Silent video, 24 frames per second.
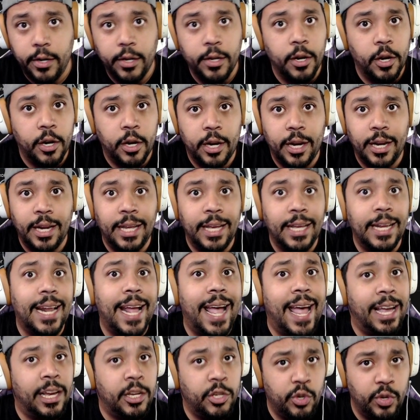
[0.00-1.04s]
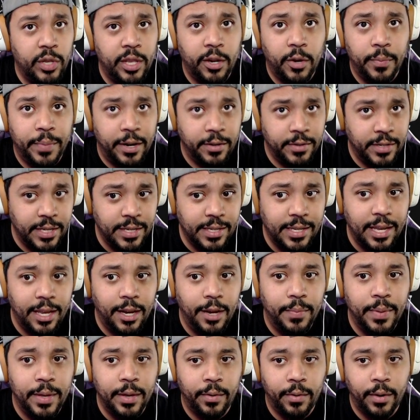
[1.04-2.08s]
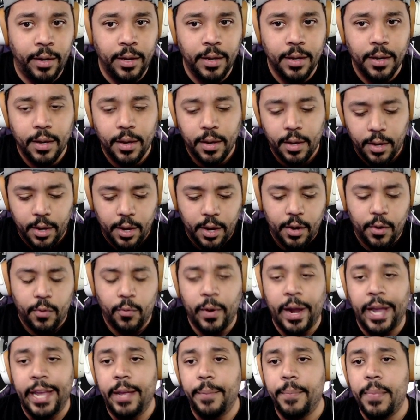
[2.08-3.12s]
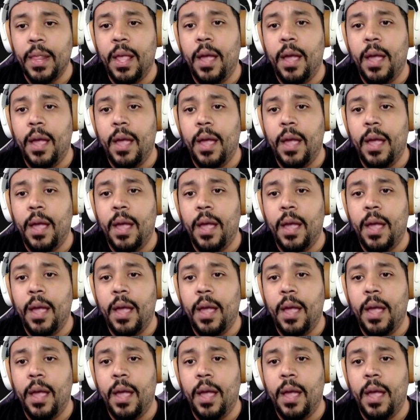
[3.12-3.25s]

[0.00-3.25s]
You're going to need an extra little bit of sustainability, right?